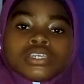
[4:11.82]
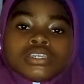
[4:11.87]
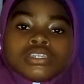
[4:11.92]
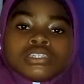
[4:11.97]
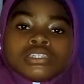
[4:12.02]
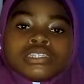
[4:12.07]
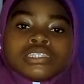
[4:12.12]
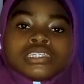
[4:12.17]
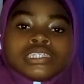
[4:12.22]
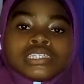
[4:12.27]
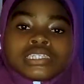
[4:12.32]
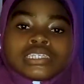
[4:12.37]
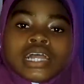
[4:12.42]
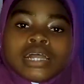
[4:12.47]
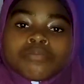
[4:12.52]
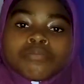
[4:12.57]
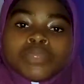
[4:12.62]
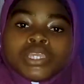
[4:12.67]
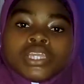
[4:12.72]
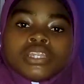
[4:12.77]

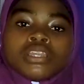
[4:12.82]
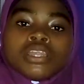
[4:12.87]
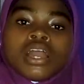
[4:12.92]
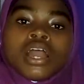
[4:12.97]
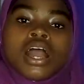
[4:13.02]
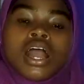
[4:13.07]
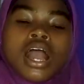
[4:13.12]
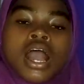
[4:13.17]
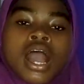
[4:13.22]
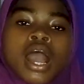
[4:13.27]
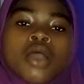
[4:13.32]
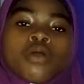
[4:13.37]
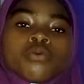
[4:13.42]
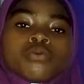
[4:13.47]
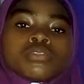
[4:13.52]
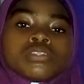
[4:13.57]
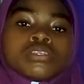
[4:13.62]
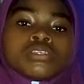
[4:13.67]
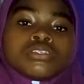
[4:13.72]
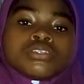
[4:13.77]
determine how
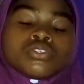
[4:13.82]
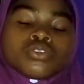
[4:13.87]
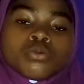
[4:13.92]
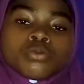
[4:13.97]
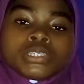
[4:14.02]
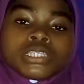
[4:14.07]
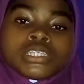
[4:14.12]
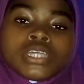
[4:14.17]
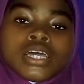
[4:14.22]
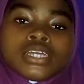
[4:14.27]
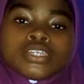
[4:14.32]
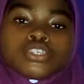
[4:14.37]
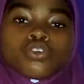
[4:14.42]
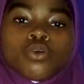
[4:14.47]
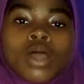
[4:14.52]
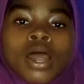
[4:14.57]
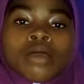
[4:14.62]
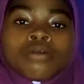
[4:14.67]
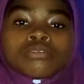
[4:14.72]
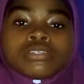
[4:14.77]
this substance or
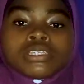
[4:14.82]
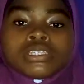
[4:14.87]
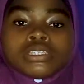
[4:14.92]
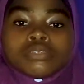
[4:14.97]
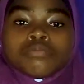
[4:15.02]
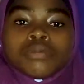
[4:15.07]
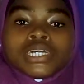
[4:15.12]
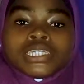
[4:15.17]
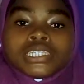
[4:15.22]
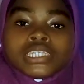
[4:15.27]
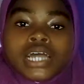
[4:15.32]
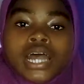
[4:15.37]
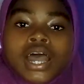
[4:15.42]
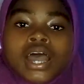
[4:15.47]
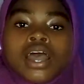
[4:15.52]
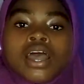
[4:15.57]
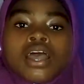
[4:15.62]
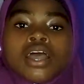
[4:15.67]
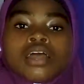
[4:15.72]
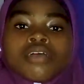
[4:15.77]
how this matter
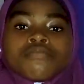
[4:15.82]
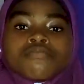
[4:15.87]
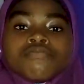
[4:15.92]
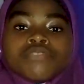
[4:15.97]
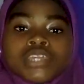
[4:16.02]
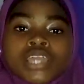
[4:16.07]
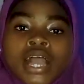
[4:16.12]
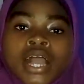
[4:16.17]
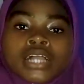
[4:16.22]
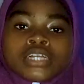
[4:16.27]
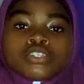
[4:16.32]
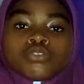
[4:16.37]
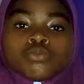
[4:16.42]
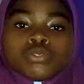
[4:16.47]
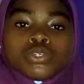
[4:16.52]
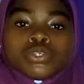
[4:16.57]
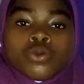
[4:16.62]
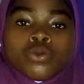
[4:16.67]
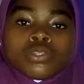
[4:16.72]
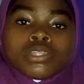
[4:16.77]
reacts with
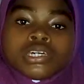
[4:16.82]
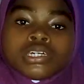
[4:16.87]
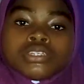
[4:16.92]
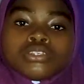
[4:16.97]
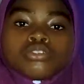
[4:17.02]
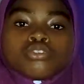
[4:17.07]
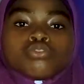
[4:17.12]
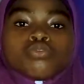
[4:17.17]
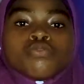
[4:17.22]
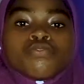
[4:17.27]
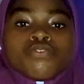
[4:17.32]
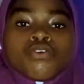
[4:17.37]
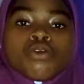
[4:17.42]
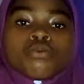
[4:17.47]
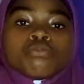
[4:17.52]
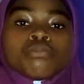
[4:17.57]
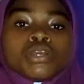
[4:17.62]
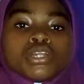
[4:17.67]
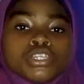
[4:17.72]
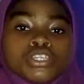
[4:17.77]
others to
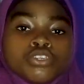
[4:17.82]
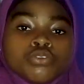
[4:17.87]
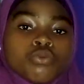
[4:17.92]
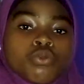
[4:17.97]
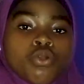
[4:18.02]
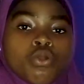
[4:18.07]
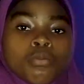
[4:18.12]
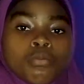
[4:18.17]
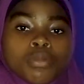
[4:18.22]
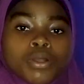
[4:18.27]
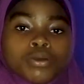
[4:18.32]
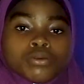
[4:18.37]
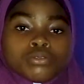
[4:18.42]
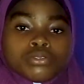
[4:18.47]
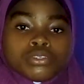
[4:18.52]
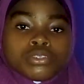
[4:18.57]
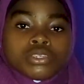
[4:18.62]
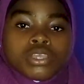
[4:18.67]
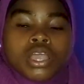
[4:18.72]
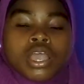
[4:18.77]
form new compounds.
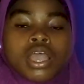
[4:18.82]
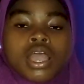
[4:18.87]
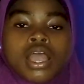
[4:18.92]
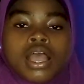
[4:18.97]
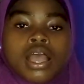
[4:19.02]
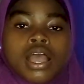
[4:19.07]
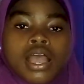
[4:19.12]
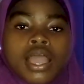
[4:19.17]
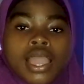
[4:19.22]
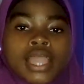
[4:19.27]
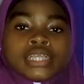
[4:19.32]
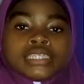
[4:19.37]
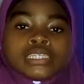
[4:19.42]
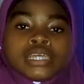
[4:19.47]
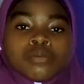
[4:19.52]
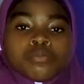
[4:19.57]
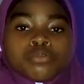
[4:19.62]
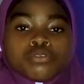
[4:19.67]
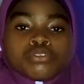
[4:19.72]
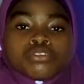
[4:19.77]

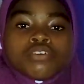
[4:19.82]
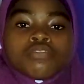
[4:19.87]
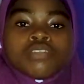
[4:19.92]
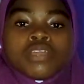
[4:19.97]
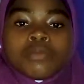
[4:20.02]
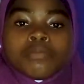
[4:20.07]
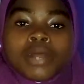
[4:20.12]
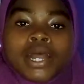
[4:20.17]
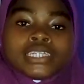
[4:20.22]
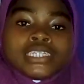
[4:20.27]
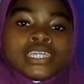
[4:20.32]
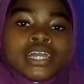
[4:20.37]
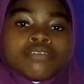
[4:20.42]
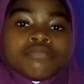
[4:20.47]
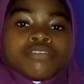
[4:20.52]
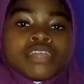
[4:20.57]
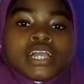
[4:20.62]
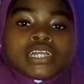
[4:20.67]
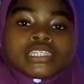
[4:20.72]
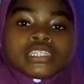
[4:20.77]
Examples of them are their
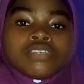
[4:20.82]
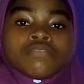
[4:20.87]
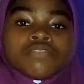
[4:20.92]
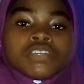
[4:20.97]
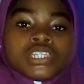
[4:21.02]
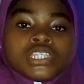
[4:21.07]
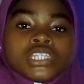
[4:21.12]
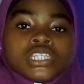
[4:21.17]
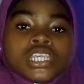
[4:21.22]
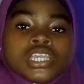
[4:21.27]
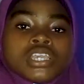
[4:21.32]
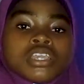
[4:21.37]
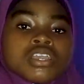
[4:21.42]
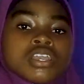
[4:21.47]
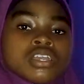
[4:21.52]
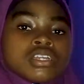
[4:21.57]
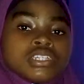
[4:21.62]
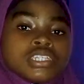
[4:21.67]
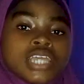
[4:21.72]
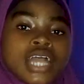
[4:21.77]
reactivity,
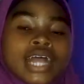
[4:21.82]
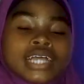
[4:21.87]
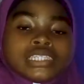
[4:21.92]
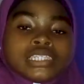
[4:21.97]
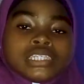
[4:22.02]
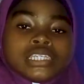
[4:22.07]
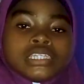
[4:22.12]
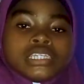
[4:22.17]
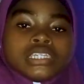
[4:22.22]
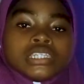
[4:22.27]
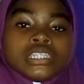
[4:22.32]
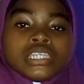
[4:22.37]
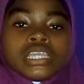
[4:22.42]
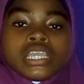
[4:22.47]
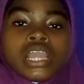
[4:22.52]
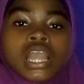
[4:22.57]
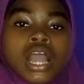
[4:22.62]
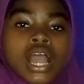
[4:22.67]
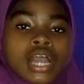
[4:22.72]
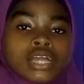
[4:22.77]
their acidity,
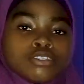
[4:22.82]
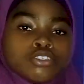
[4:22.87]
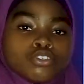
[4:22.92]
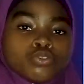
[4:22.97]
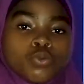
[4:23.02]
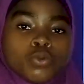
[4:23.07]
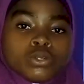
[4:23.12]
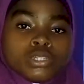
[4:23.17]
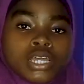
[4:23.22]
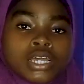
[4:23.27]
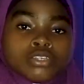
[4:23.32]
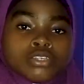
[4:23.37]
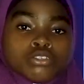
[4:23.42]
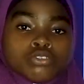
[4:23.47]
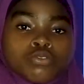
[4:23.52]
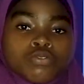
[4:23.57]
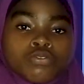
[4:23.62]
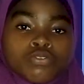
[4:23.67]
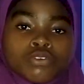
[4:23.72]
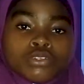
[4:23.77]
and so on and so
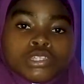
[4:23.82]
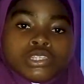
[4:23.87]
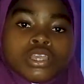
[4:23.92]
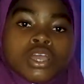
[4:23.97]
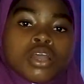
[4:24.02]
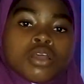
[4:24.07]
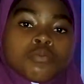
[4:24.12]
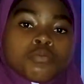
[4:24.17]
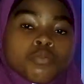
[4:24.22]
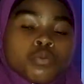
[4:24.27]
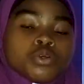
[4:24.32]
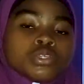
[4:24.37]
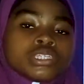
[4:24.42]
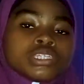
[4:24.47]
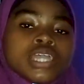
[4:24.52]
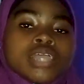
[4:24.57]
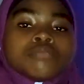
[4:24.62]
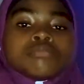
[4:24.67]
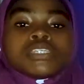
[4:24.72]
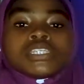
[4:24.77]
forth. Most
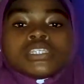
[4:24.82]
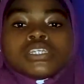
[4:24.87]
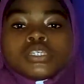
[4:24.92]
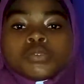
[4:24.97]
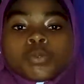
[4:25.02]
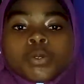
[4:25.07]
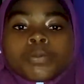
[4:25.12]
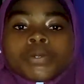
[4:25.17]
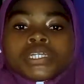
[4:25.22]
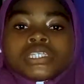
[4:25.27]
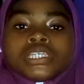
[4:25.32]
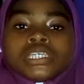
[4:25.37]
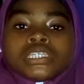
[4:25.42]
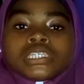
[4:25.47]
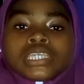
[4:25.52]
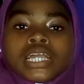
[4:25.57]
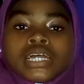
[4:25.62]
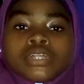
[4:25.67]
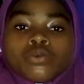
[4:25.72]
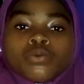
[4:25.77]
times, these properties
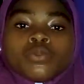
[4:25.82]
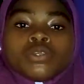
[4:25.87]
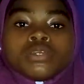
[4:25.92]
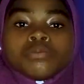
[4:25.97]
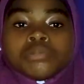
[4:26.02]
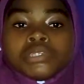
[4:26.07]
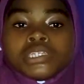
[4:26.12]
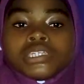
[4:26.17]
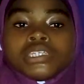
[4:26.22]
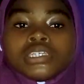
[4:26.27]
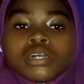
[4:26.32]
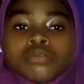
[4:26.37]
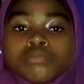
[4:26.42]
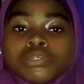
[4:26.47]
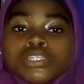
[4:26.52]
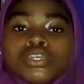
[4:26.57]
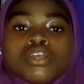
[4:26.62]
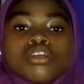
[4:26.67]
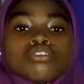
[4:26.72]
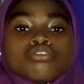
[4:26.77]
can only be determined
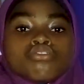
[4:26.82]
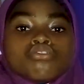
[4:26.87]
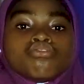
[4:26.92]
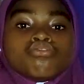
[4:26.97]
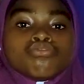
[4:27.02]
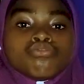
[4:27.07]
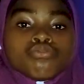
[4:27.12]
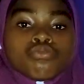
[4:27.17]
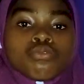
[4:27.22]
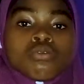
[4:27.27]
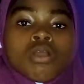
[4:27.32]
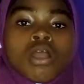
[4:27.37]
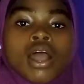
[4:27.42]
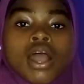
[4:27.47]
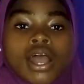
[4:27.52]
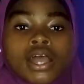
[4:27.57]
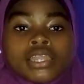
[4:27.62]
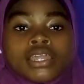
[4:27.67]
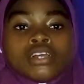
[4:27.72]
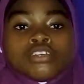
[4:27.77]
through
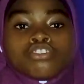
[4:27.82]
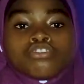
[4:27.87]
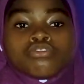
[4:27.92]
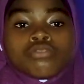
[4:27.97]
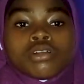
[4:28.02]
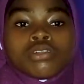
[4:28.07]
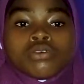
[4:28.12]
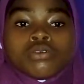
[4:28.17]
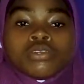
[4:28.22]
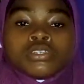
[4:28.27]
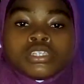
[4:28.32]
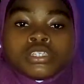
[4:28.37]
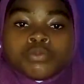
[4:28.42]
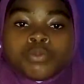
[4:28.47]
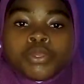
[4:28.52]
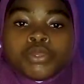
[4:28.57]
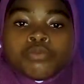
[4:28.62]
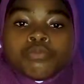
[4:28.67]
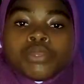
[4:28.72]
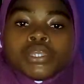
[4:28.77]
an actual
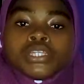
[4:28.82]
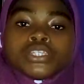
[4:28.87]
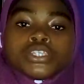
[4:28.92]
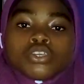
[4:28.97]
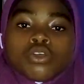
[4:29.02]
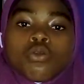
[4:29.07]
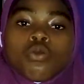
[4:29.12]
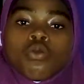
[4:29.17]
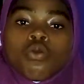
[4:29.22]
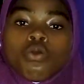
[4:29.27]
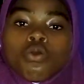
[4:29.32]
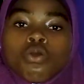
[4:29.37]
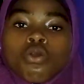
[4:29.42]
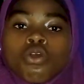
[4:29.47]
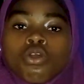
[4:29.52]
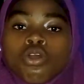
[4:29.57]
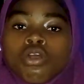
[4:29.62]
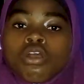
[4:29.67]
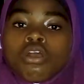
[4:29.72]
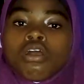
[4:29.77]
experiment or
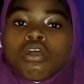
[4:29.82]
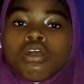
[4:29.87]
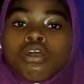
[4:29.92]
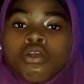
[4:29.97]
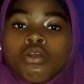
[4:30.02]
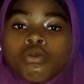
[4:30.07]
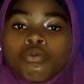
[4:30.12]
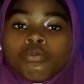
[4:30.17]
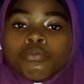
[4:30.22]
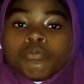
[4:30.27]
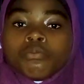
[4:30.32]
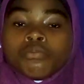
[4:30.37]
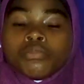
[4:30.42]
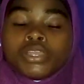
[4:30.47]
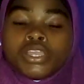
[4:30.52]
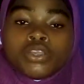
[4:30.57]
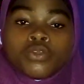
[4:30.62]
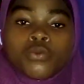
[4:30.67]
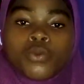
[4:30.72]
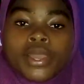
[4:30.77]

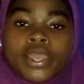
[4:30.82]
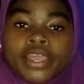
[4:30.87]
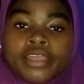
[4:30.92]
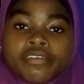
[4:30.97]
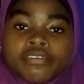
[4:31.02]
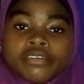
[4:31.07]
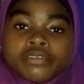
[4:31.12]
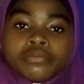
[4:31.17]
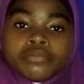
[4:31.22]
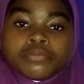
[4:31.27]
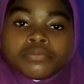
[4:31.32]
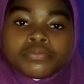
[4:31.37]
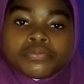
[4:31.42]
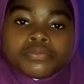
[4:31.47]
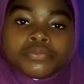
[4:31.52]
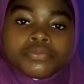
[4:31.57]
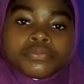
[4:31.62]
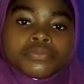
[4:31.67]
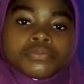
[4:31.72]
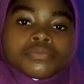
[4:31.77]
inquiry.
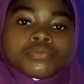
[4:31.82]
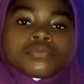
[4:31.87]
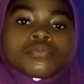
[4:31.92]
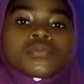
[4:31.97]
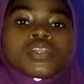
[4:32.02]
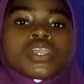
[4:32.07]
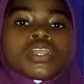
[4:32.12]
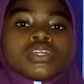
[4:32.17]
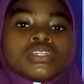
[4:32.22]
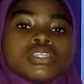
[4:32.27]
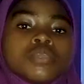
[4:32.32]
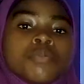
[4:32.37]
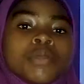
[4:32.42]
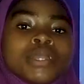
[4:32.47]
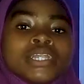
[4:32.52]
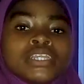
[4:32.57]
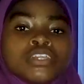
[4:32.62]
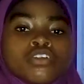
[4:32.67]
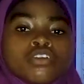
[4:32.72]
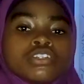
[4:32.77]

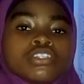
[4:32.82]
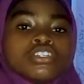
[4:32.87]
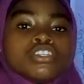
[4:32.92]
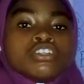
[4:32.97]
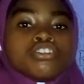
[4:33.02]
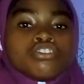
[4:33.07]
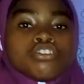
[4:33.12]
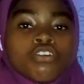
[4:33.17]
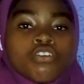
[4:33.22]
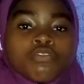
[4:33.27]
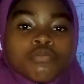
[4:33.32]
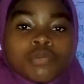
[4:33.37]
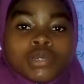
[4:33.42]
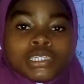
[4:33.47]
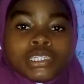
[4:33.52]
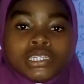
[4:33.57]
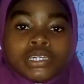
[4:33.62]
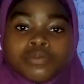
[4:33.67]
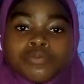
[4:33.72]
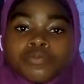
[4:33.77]
Depending on the nature of
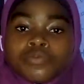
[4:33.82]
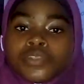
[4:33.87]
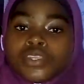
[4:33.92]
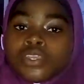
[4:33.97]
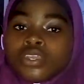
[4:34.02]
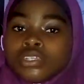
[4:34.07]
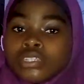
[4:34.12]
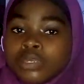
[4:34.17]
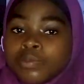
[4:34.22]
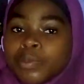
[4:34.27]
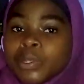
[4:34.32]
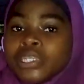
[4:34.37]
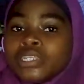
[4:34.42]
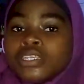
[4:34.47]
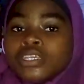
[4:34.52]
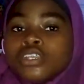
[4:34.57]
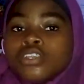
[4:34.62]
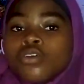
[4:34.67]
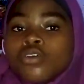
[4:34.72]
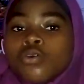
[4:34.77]
matter,
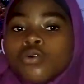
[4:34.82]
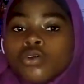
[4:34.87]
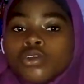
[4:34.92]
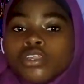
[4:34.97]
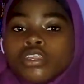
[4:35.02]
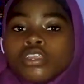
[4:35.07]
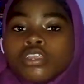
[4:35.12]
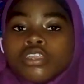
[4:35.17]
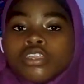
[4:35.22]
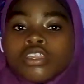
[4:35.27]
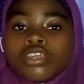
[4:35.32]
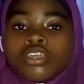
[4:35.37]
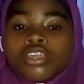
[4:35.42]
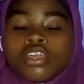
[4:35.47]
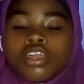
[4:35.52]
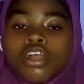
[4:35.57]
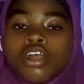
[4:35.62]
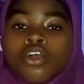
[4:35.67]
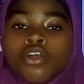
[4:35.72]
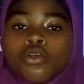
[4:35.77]
depending on
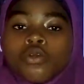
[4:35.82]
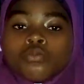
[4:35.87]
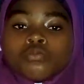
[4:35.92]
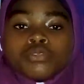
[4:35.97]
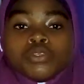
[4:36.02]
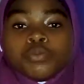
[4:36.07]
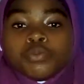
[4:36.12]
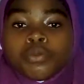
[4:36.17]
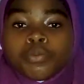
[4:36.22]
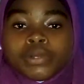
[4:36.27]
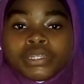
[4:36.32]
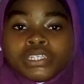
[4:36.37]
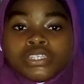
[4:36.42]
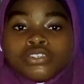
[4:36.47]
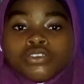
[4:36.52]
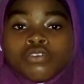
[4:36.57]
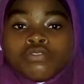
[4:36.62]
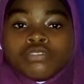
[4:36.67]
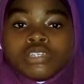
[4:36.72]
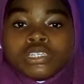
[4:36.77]
the properties
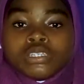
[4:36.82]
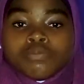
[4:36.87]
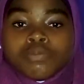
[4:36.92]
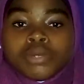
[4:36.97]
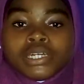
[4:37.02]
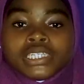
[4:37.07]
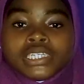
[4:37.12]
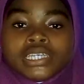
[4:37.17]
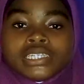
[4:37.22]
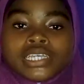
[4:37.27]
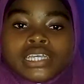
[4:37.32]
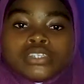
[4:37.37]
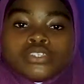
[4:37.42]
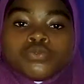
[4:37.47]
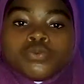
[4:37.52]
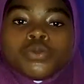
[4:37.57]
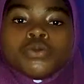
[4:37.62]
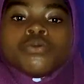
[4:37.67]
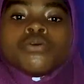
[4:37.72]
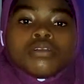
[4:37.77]
of these matters as
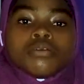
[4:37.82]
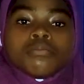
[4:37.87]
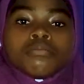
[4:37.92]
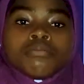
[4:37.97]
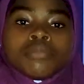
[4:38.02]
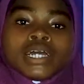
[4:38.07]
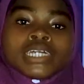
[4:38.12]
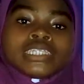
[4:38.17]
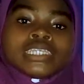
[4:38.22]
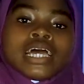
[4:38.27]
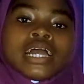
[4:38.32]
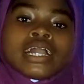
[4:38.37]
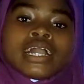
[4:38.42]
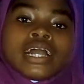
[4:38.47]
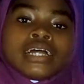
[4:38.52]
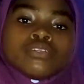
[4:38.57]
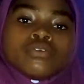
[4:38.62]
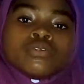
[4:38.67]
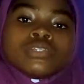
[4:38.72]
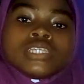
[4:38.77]
well, matter can
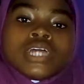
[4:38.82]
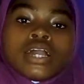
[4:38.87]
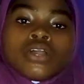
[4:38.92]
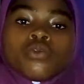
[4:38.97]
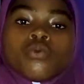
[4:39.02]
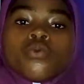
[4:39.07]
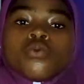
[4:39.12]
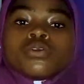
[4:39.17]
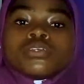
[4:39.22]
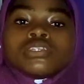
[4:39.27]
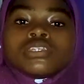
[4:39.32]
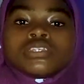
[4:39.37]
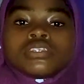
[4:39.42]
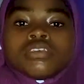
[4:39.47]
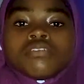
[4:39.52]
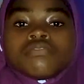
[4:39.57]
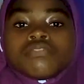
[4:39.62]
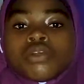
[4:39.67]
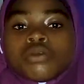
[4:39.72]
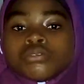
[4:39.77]
undergo
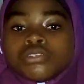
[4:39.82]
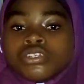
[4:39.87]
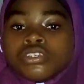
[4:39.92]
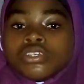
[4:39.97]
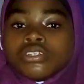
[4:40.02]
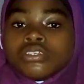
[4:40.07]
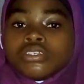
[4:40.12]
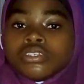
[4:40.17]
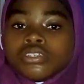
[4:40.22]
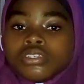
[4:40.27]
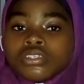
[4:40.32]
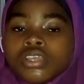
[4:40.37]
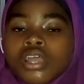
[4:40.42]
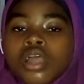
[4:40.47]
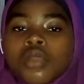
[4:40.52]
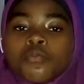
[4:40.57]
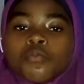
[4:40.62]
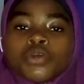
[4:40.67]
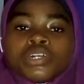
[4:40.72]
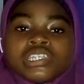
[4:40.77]
several changes,
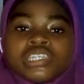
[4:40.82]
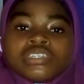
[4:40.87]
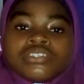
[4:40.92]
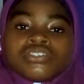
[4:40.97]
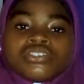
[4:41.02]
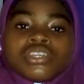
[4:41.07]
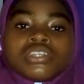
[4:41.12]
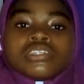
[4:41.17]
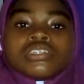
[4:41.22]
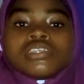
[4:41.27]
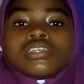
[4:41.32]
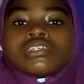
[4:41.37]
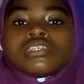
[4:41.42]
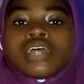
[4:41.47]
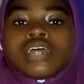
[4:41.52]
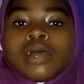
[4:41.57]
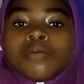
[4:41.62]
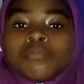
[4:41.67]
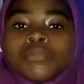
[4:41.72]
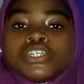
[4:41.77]
but these changes
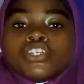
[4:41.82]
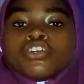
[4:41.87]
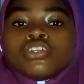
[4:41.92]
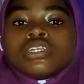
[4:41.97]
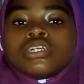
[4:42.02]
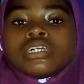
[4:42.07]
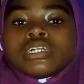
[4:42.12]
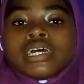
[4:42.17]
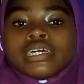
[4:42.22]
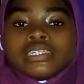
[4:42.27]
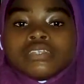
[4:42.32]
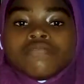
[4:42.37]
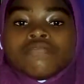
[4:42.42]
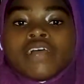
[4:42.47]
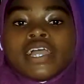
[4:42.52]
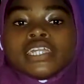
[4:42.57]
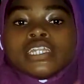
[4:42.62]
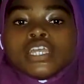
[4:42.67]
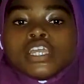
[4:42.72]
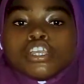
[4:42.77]
are majorly
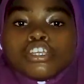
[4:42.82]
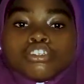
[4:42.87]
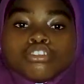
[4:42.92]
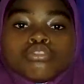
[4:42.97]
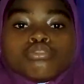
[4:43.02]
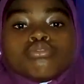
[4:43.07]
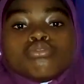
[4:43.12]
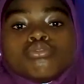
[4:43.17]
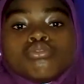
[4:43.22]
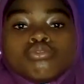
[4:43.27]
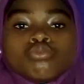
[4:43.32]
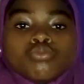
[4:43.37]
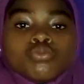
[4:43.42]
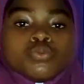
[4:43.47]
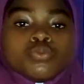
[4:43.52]
classified into two.